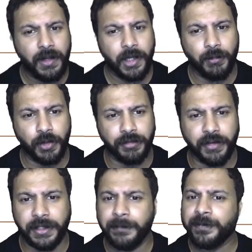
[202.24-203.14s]
Moving
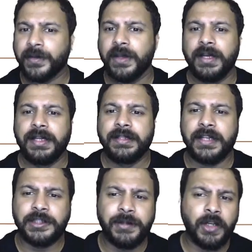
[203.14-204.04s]
further,
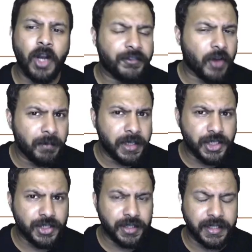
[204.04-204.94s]
there has been a lot of
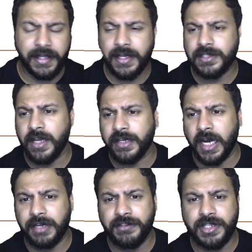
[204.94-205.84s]
competition in areas like
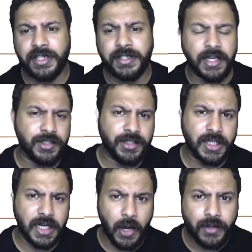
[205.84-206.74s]
artificial
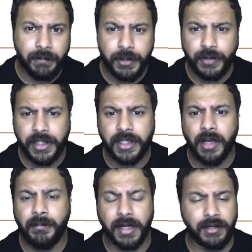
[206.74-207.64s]
intelligence, cloud computing,
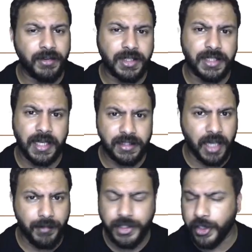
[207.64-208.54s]
metaverse, and
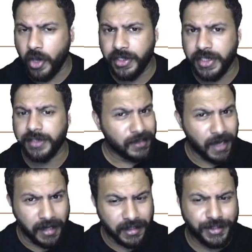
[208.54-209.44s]
cybersecurity.
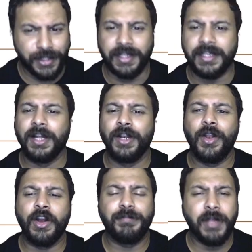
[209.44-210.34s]
Additionally, a
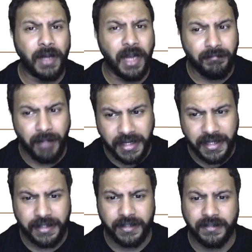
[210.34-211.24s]
lot of people have
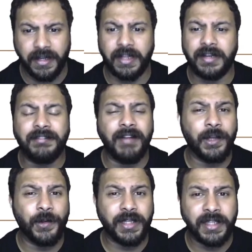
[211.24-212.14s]
migrated and are
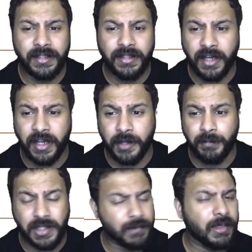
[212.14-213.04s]
reevaluating their career
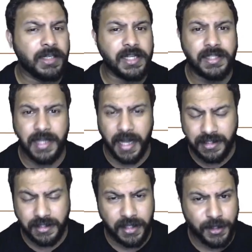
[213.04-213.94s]
possibilities
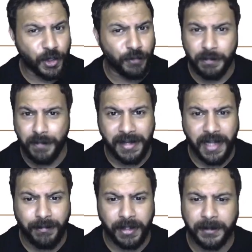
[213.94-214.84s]
as a result of the
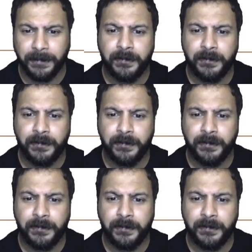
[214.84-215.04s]
pandemic.